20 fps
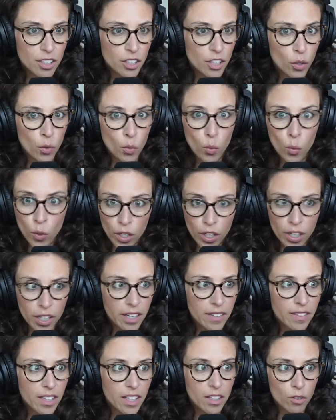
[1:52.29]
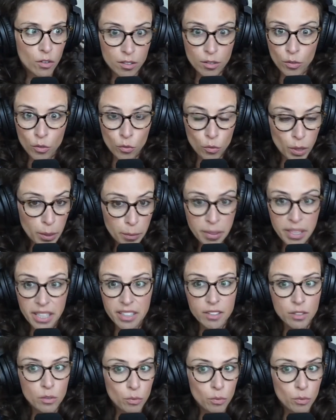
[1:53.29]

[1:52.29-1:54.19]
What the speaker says: work and then repeat